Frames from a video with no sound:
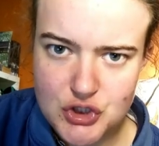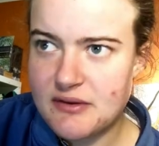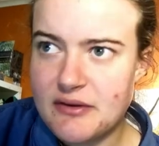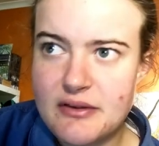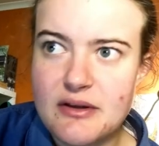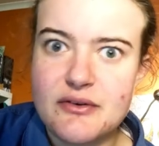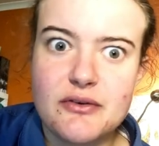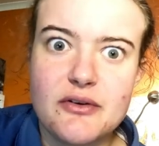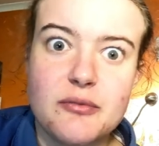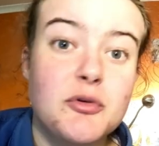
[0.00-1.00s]
and there's
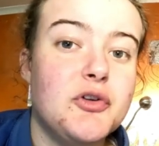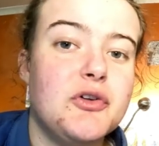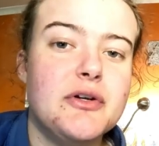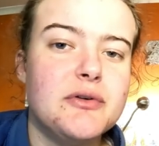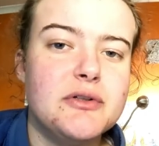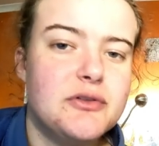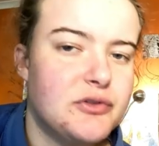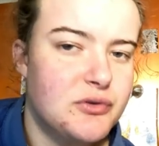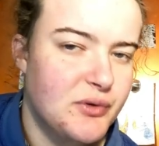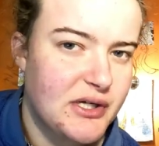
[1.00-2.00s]
this mysterious
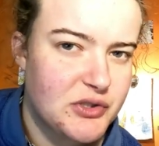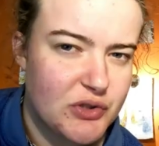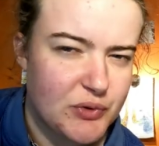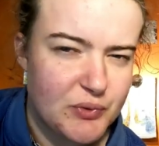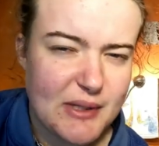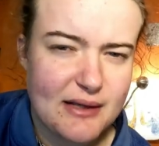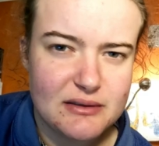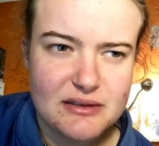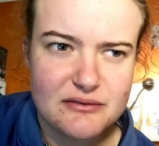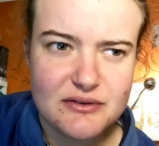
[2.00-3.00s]
stranger who
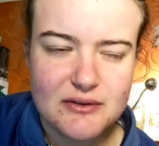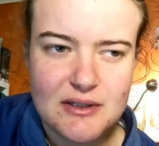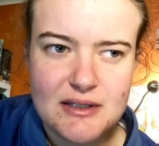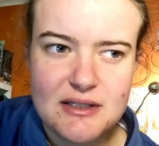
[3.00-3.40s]
now lives